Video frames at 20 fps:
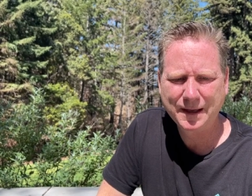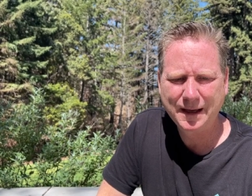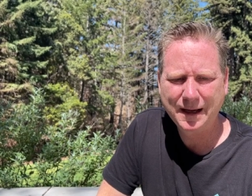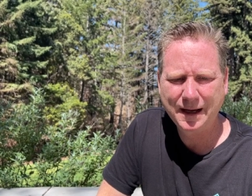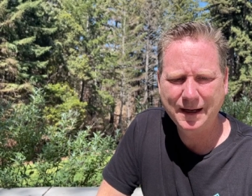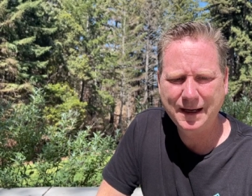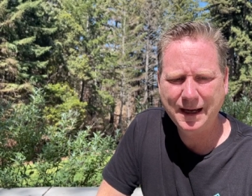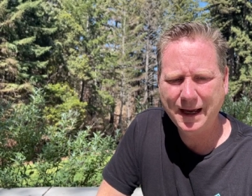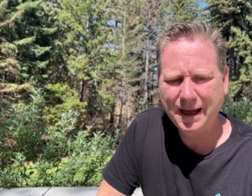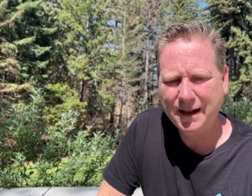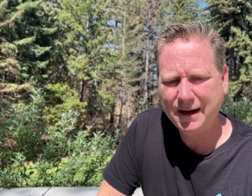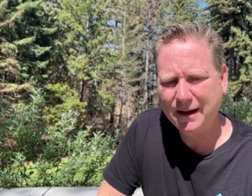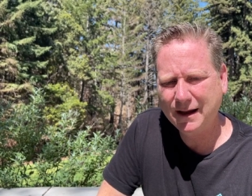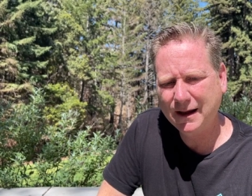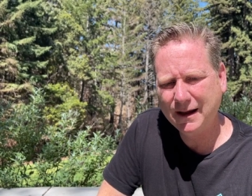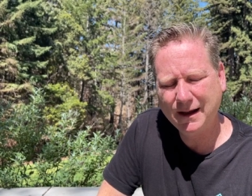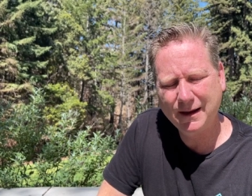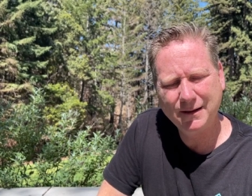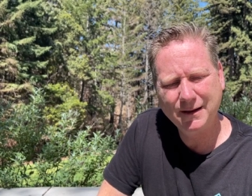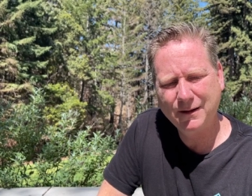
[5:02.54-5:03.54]
Again,
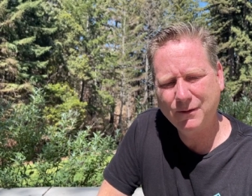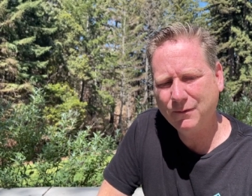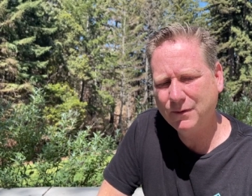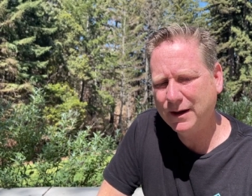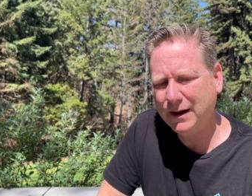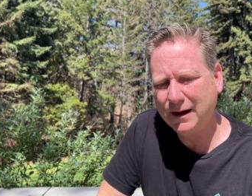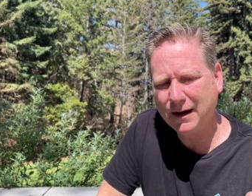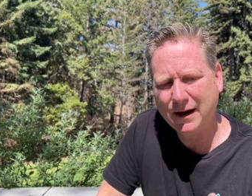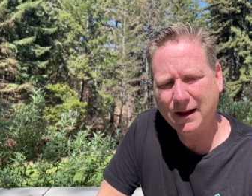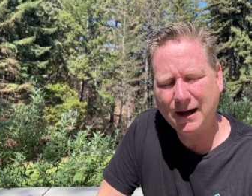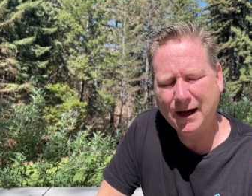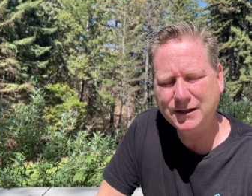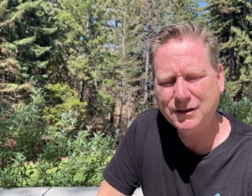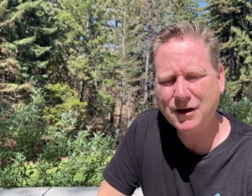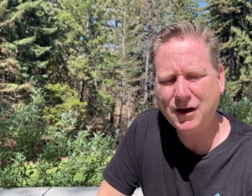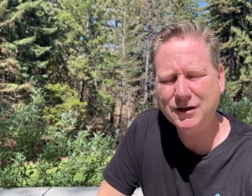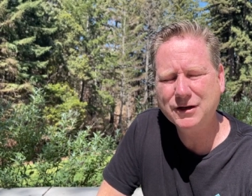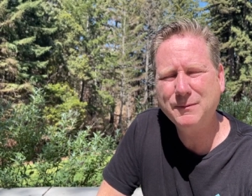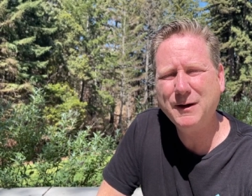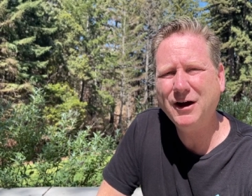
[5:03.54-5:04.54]
uh, I
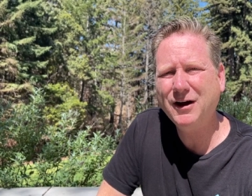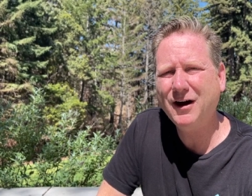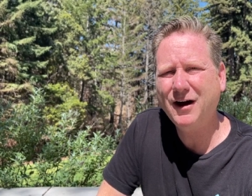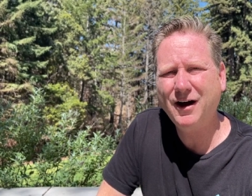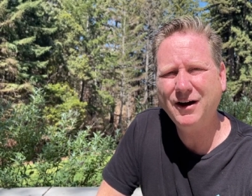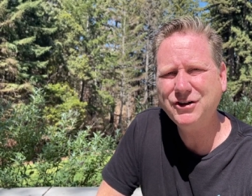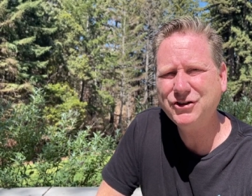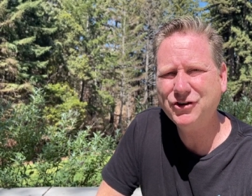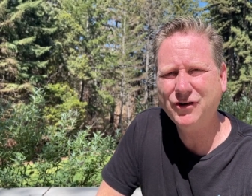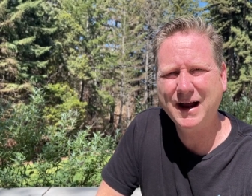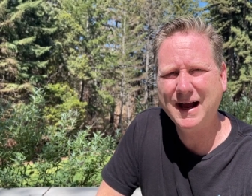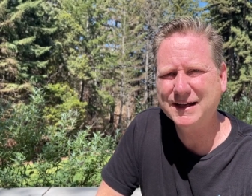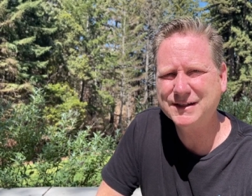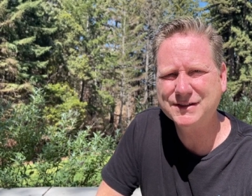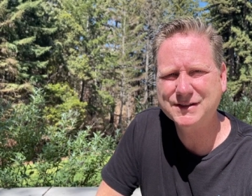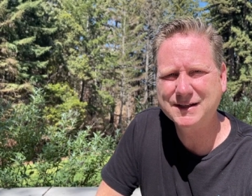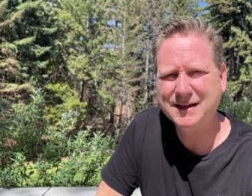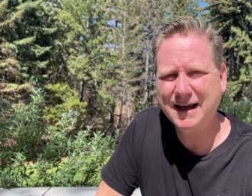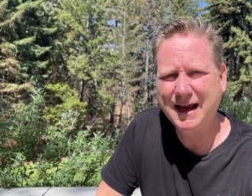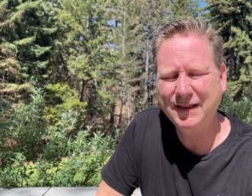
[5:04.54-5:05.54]
talked about
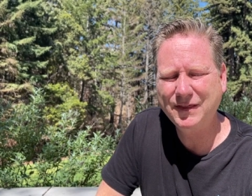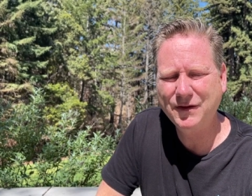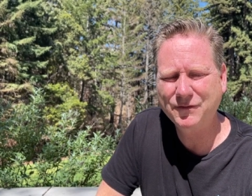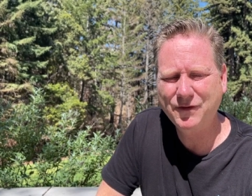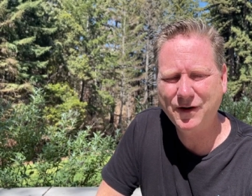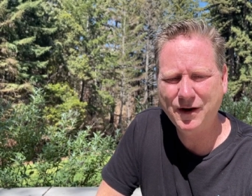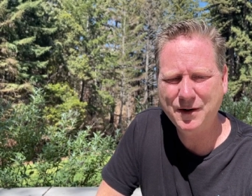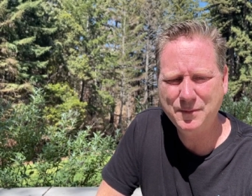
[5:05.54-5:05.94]
contrast at the very